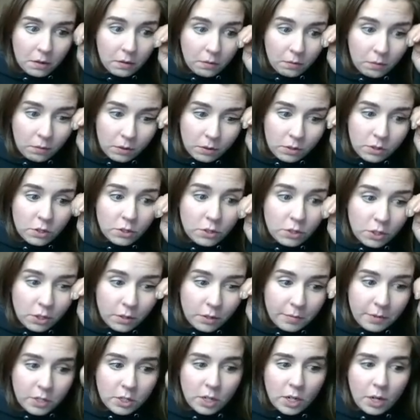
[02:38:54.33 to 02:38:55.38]
What's your
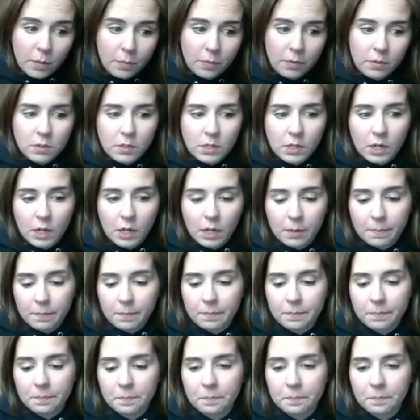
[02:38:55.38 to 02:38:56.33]
German Shepherd's name?